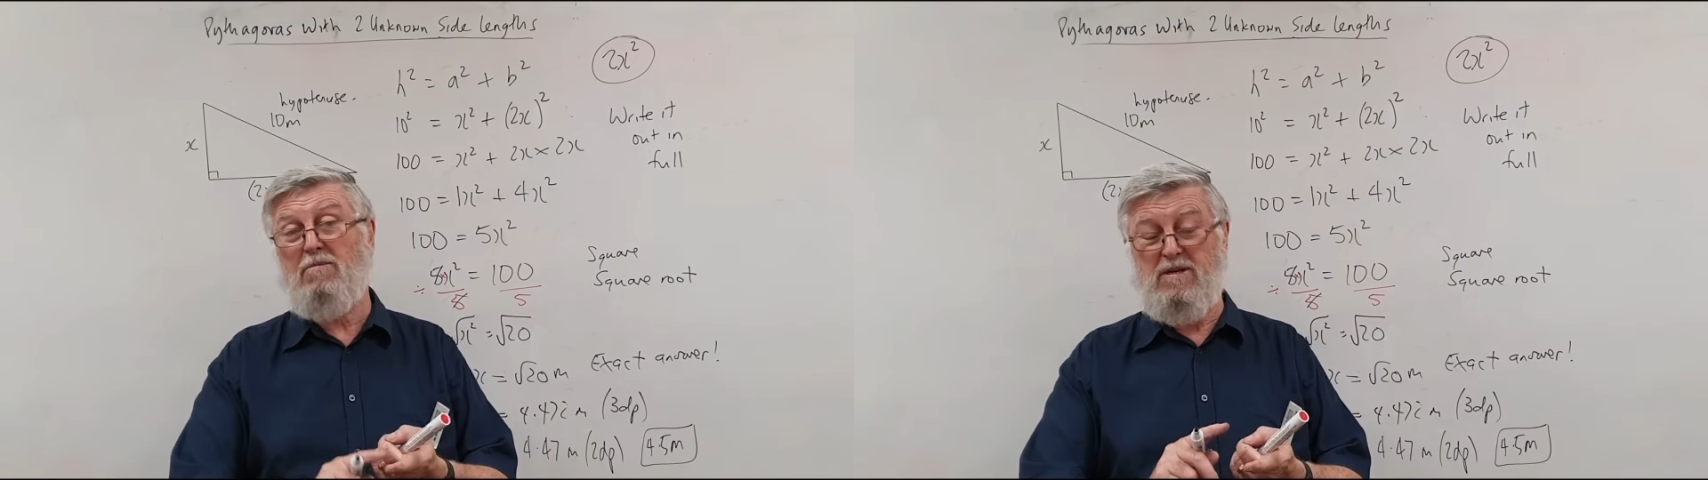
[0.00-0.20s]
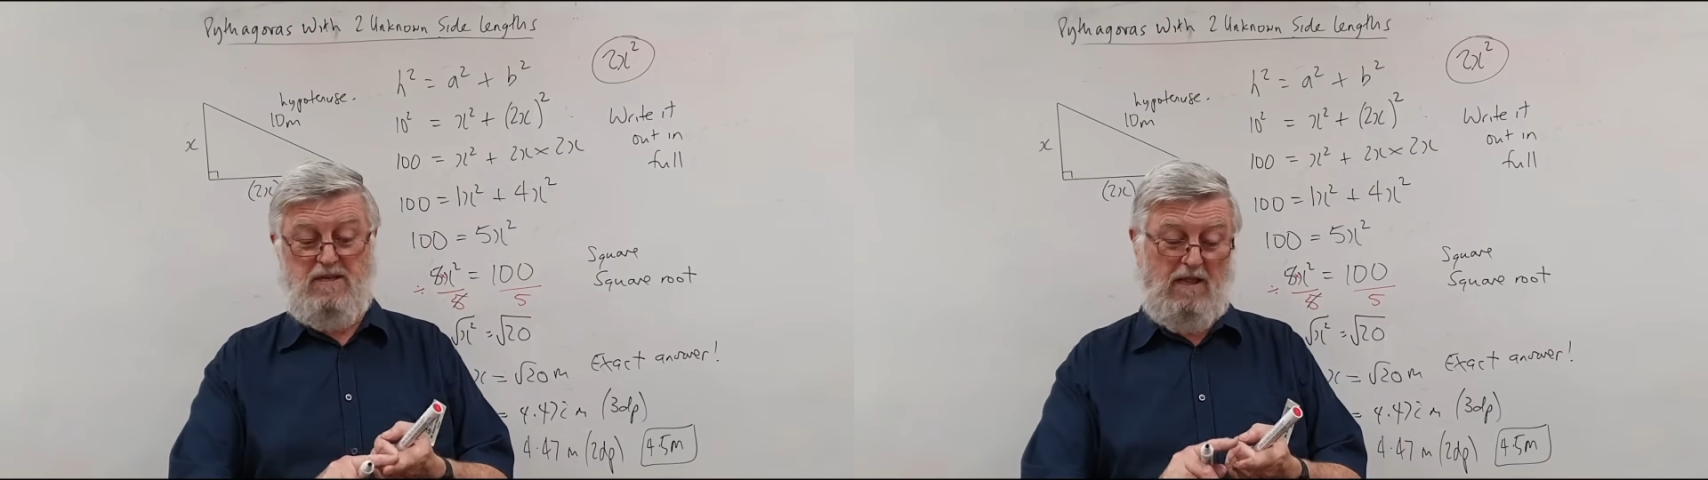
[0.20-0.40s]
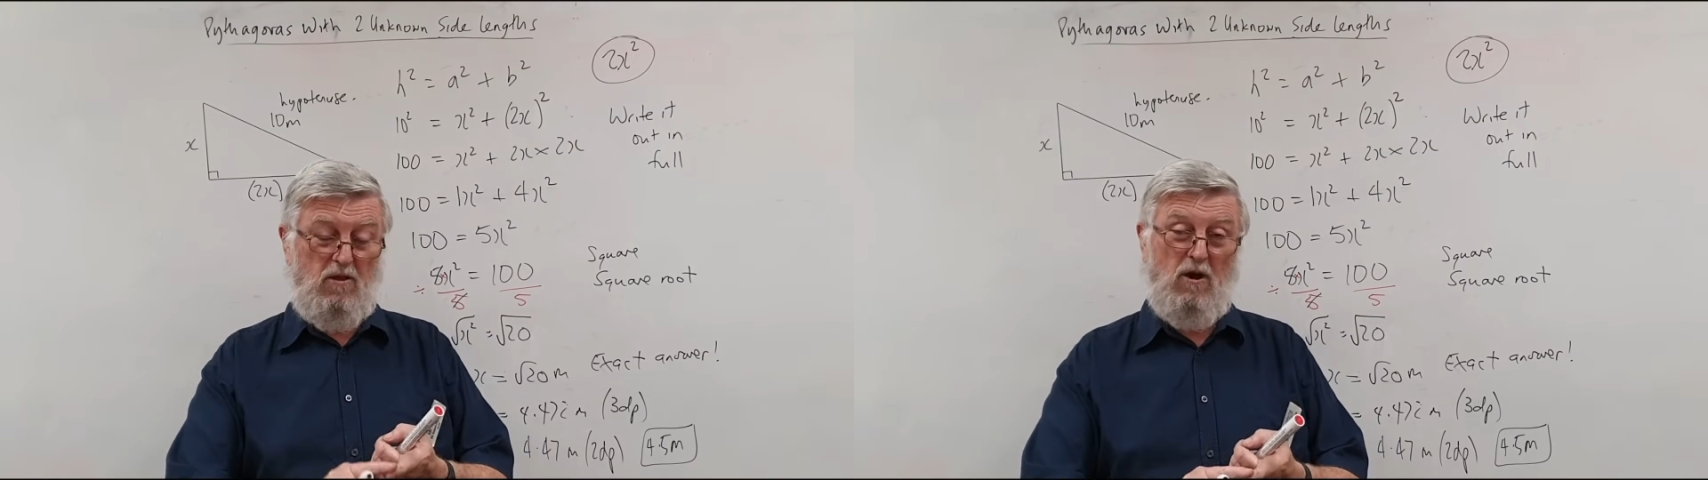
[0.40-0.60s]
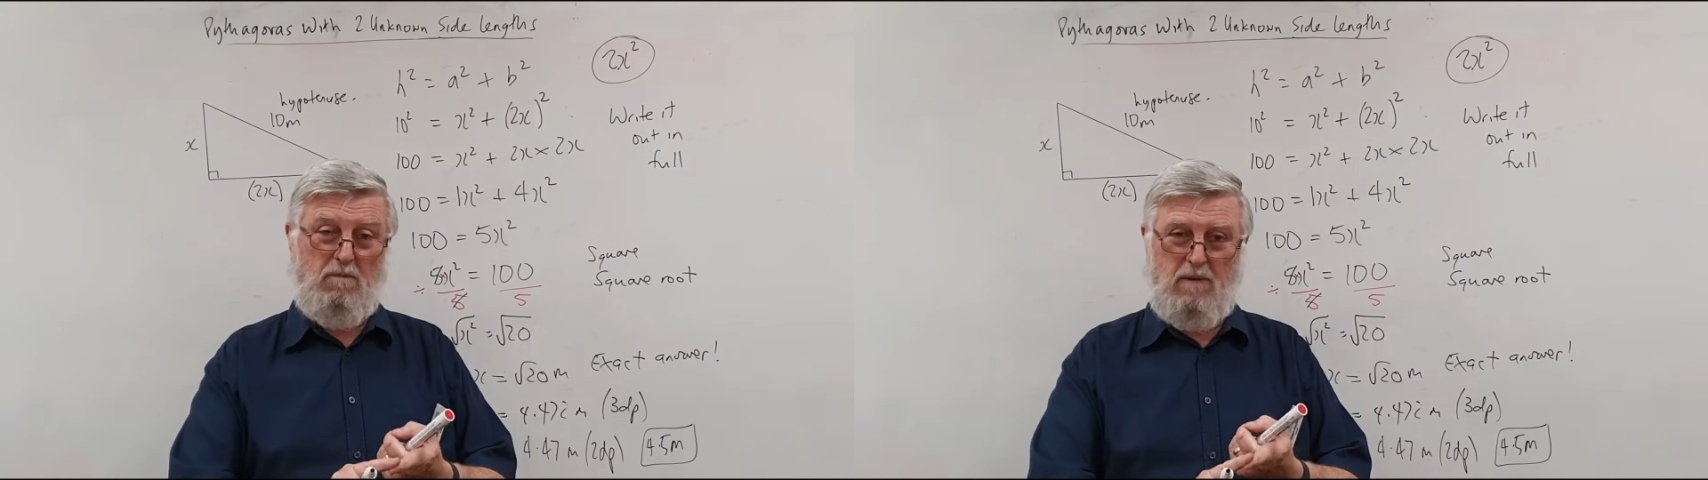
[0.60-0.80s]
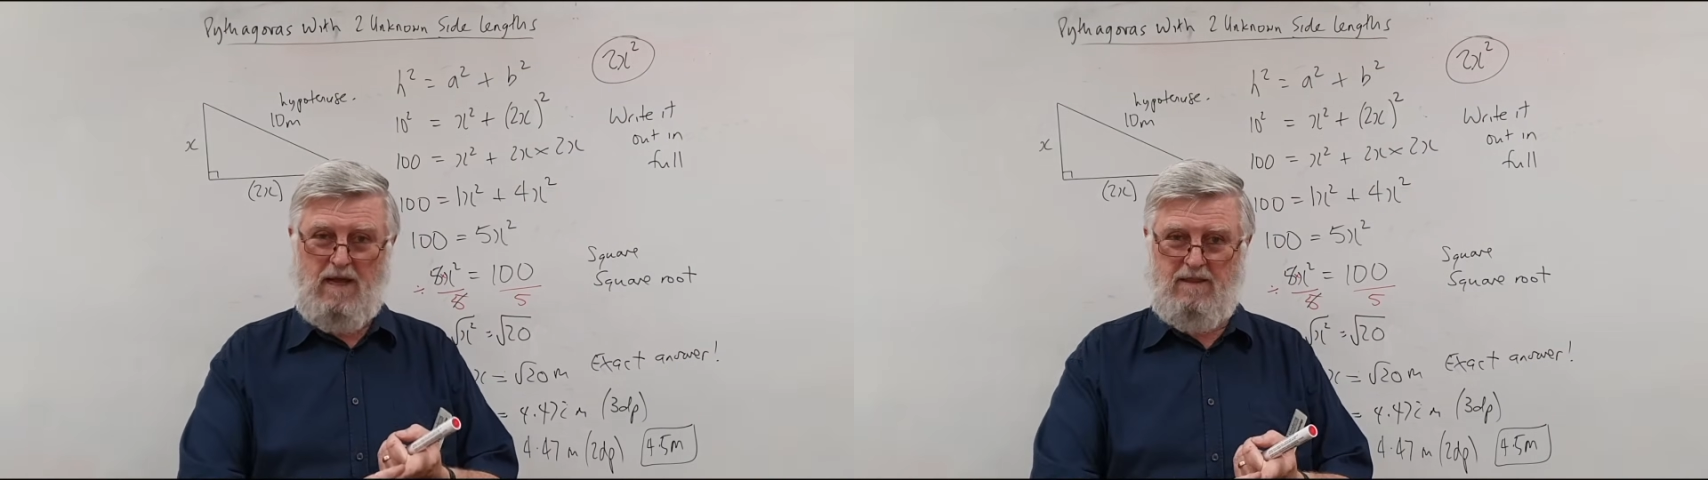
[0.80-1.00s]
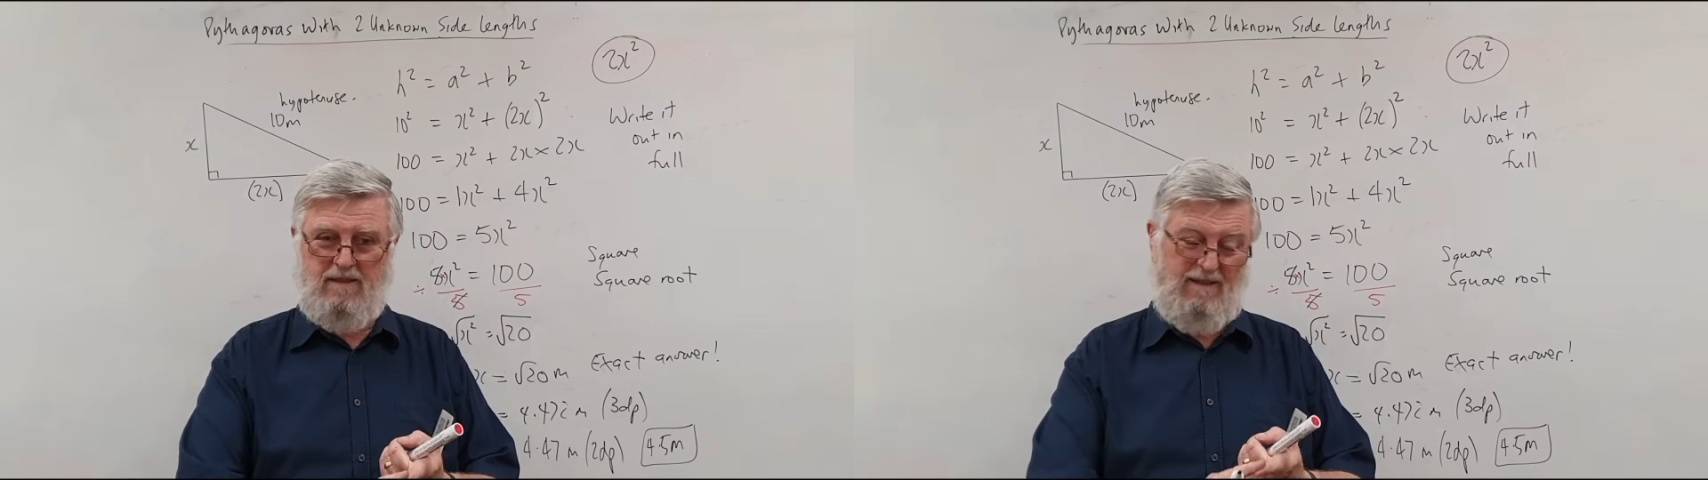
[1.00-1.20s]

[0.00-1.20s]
press that like button,